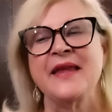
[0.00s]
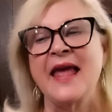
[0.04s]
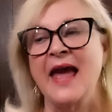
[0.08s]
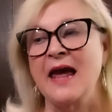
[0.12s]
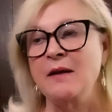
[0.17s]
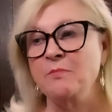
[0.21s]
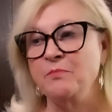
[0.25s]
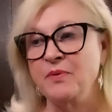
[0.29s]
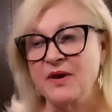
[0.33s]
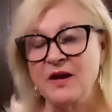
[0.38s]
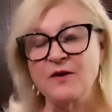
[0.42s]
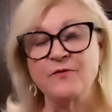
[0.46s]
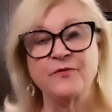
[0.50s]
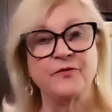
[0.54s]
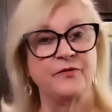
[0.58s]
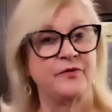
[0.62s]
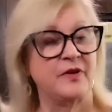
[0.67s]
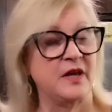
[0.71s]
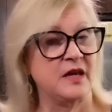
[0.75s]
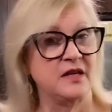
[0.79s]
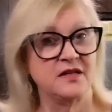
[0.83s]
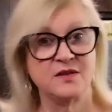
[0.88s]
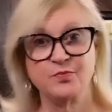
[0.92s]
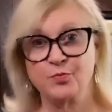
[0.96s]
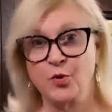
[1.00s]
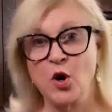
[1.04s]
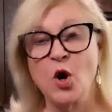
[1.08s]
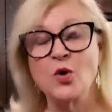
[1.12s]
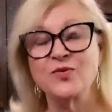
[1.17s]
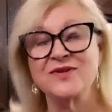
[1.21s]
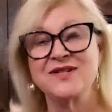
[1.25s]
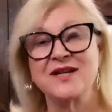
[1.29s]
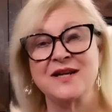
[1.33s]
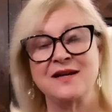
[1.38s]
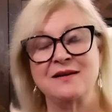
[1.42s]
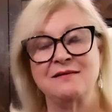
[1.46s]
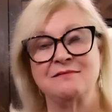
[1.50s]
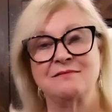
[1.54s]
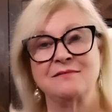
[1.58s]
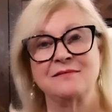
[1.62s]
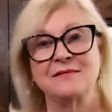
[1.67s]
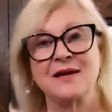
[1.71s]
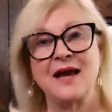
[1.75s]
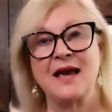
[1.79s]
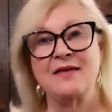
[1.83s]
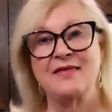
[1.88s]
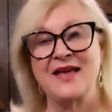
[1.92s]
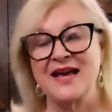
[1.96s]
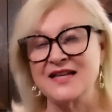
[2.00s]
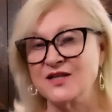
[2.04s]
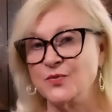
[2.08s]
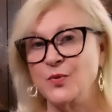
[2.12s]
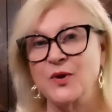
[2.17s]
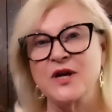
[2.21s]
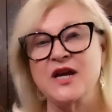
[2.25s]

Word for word: And beef is protein. And that's